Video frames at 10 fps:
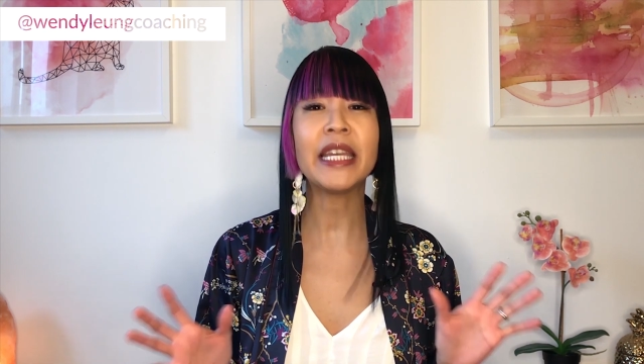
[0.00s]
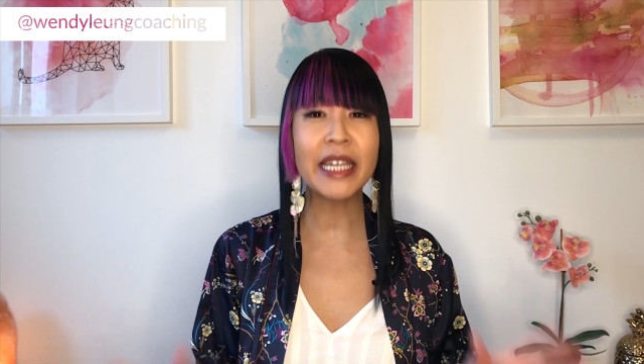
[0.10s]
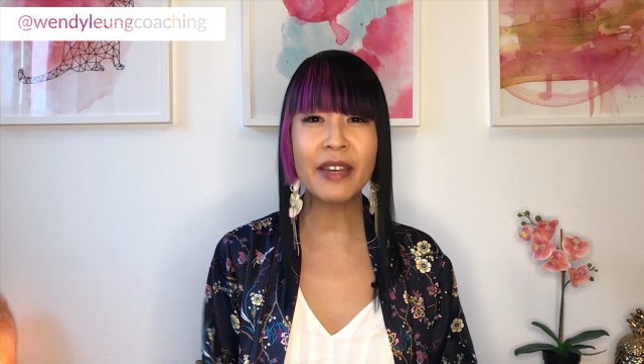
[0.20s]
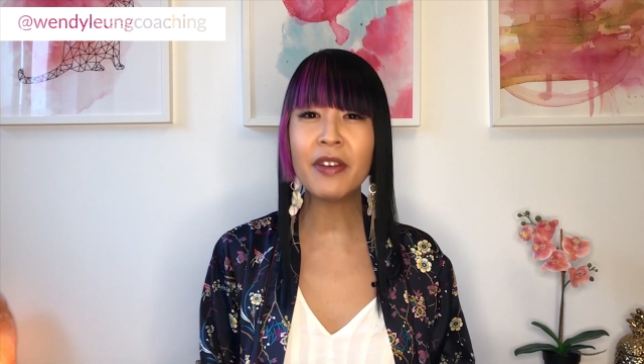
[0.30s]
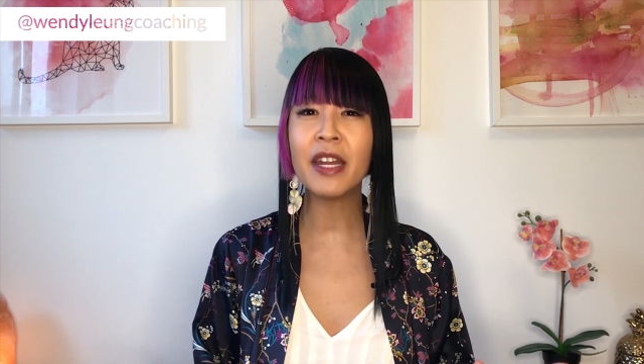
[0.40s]

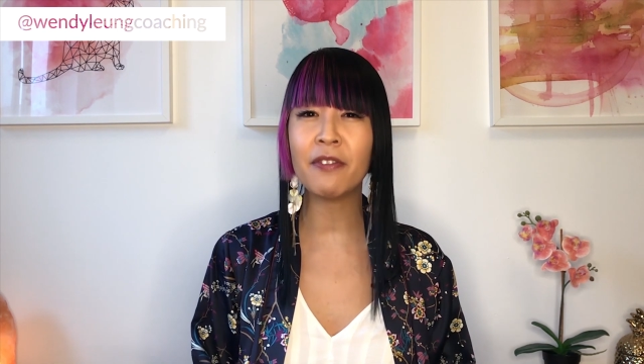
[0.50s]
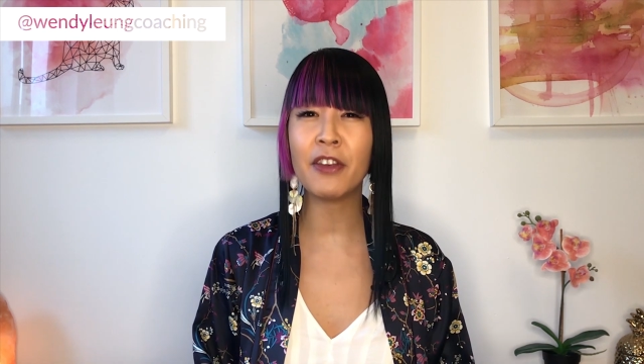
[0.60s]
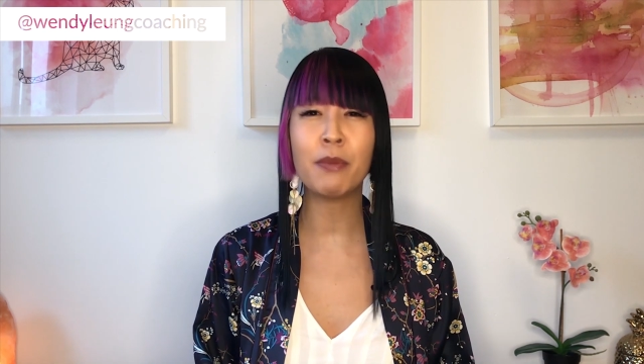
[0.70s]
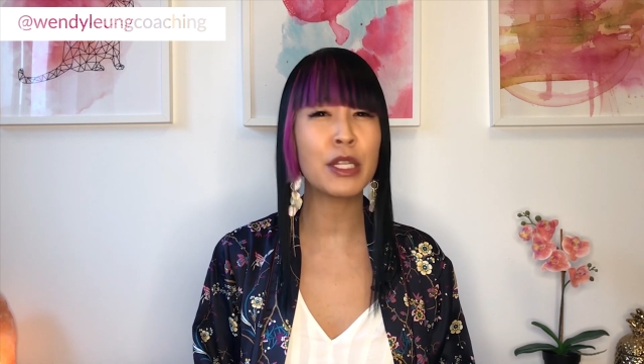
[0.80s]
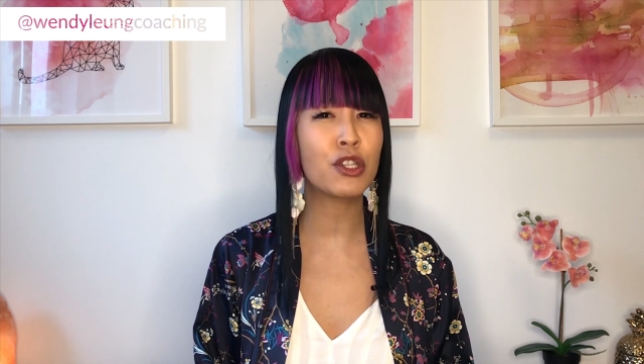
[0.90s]
even if
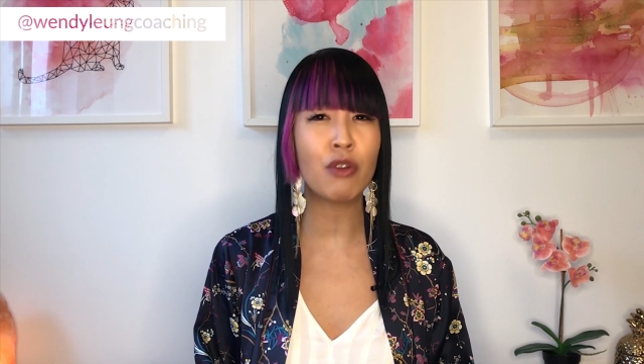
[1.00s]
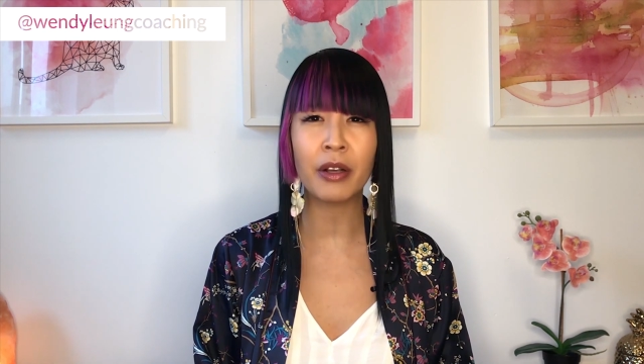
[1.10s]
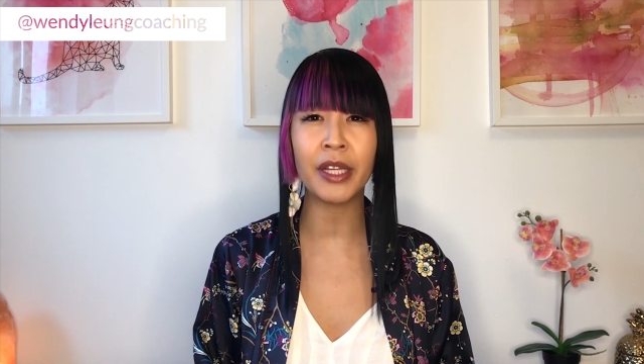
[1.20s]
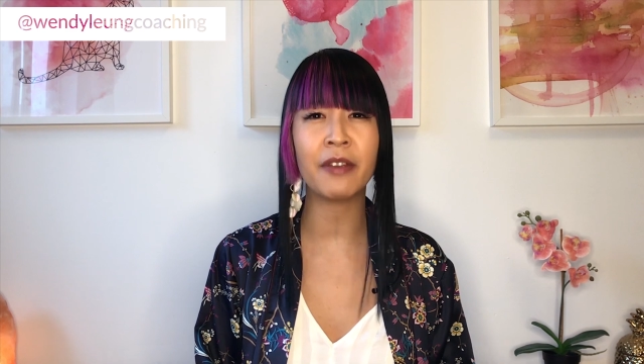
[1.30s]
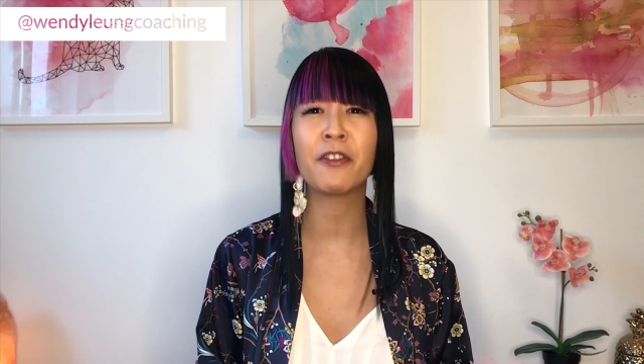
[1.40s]
you've been
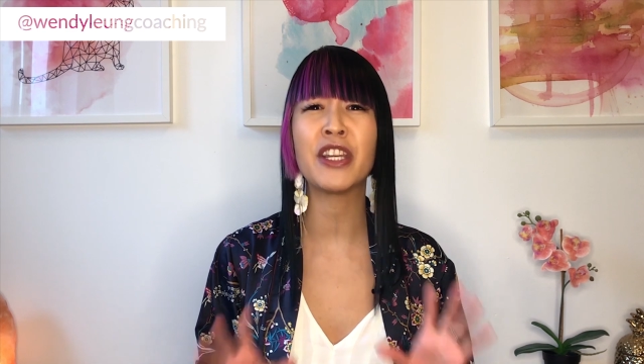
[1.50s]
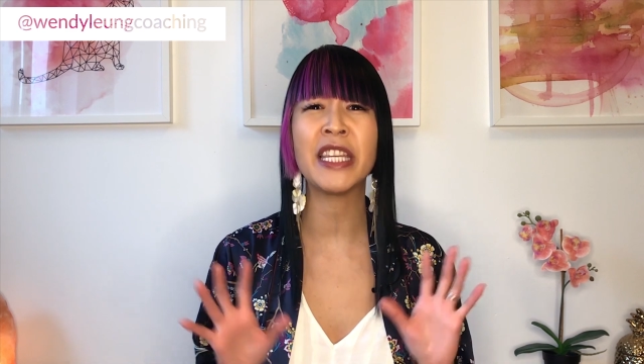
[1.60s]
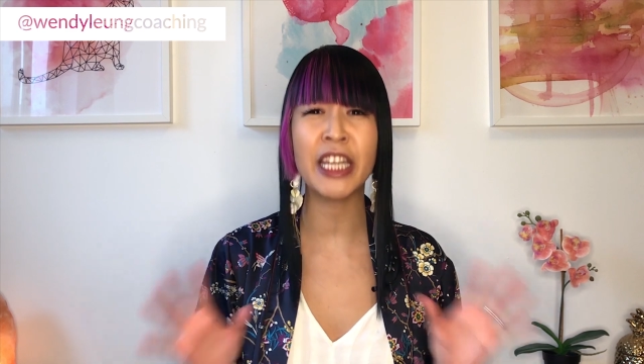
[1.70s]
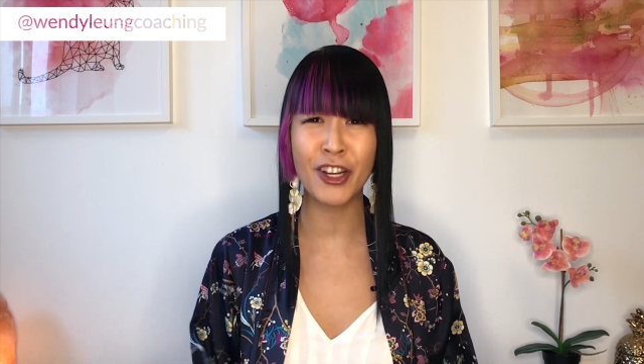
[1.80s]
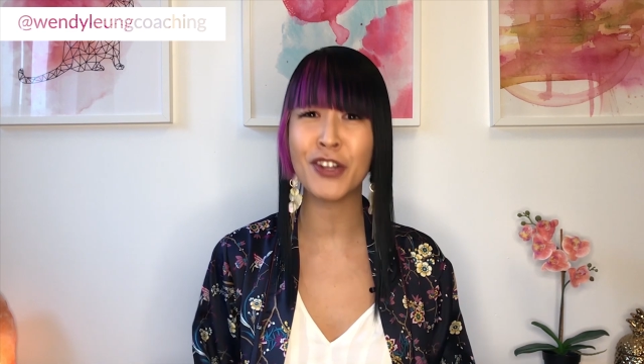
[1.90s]
struggling for
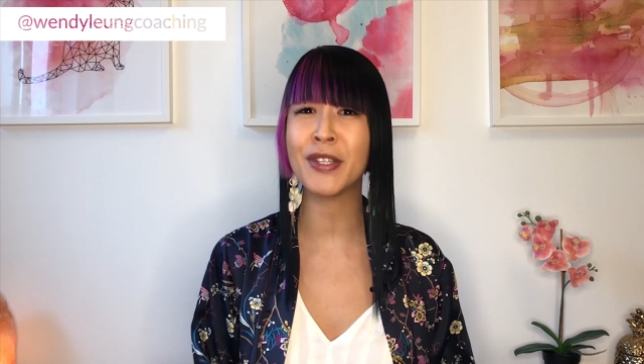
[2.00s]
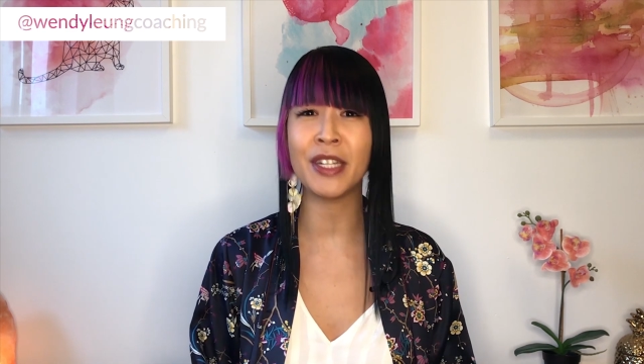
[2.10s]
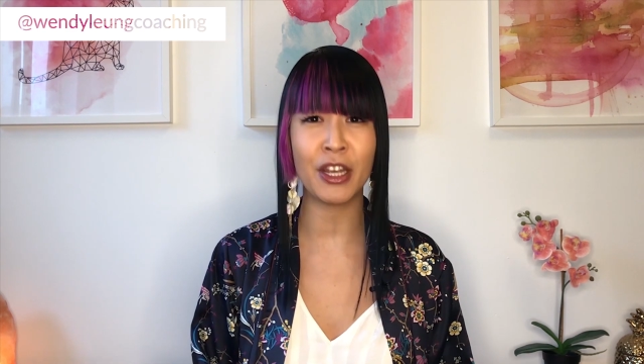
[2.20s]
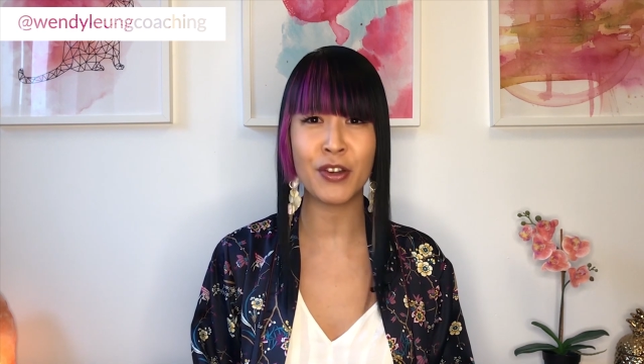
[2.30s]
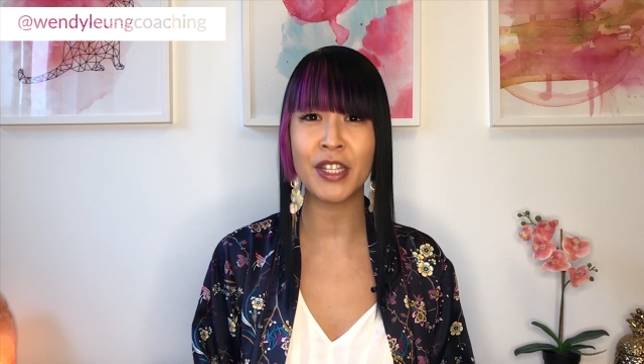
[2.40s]
years
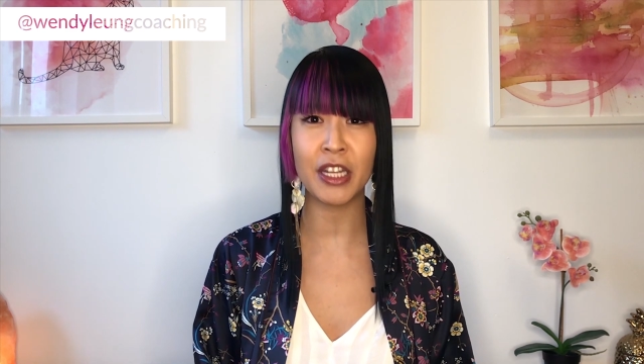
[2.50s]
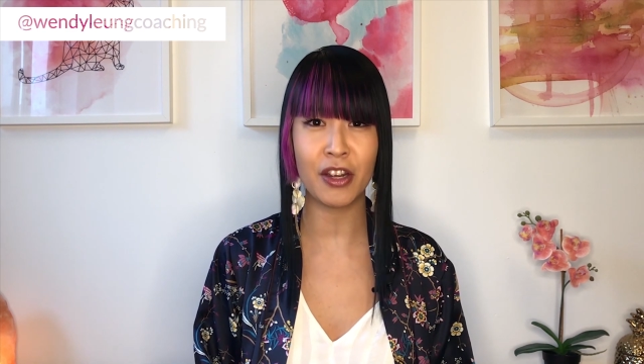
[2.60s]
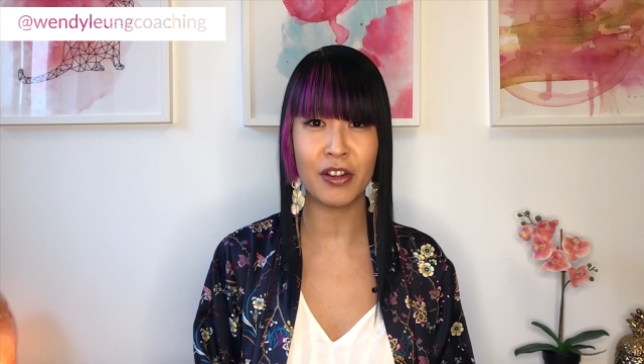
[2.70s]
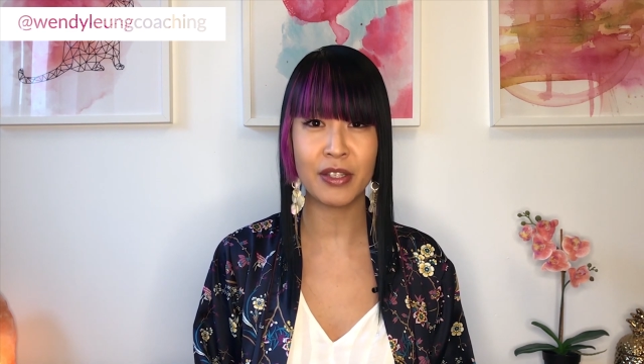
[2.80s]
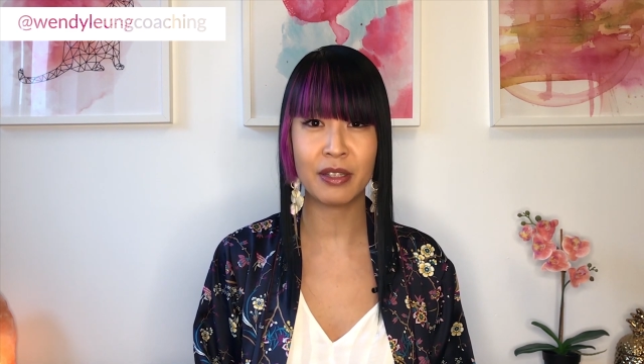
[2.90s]
and years and
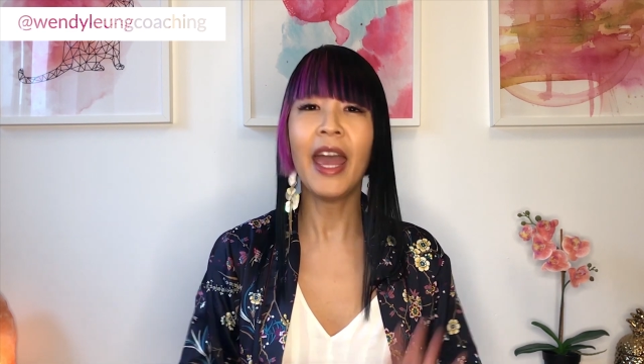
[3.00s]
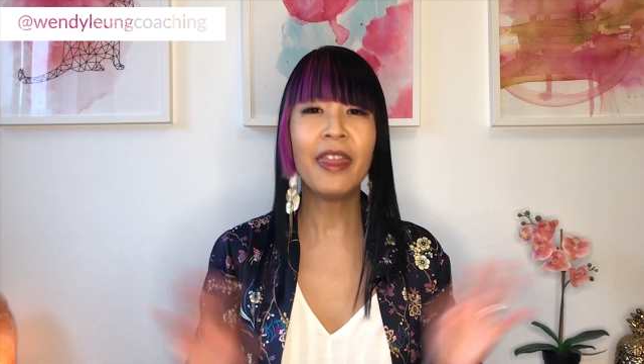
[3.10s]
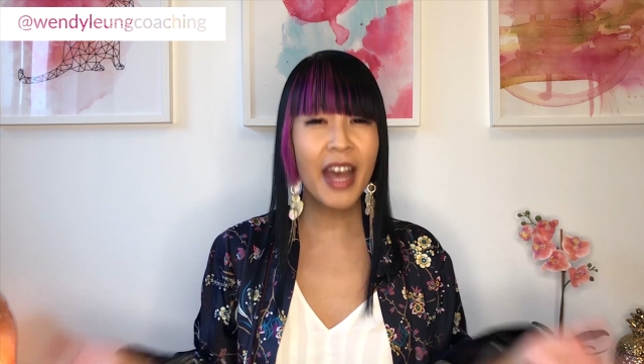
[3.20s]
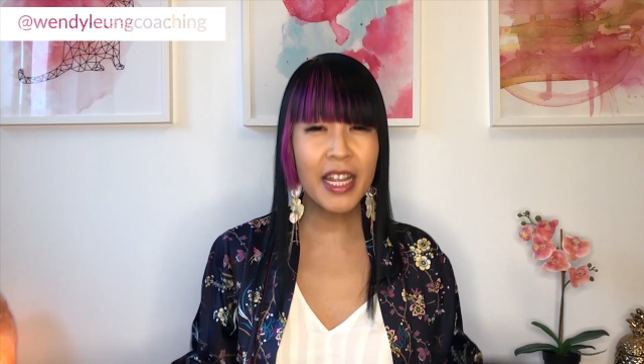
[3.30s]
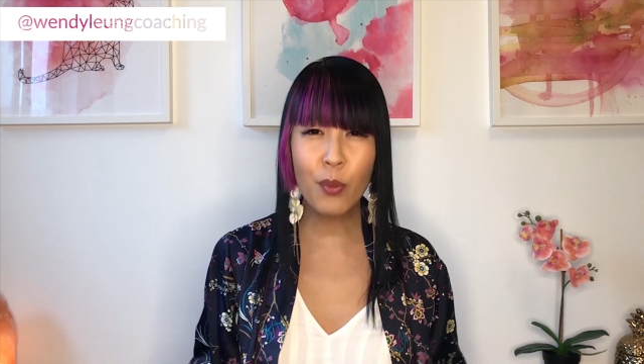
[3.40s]
years.
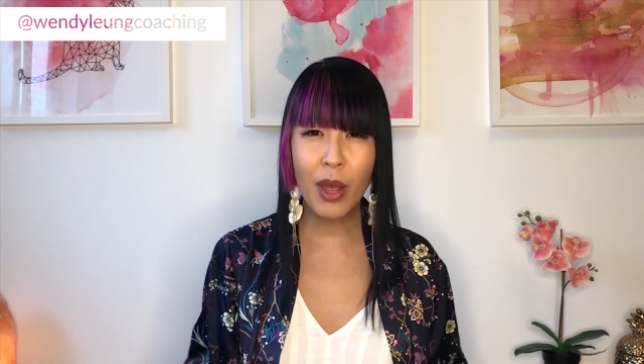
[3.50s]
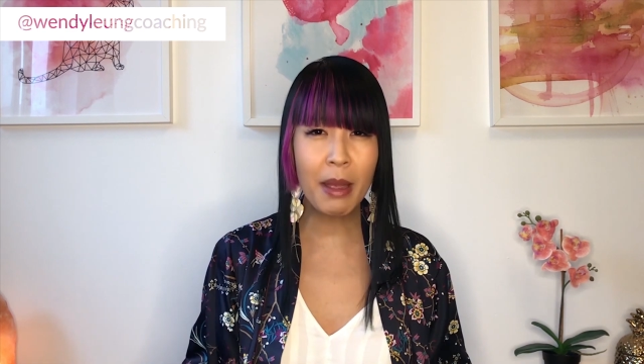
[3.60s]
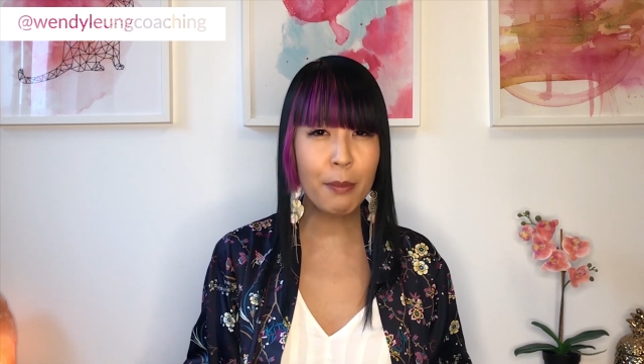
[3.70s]
And that's why my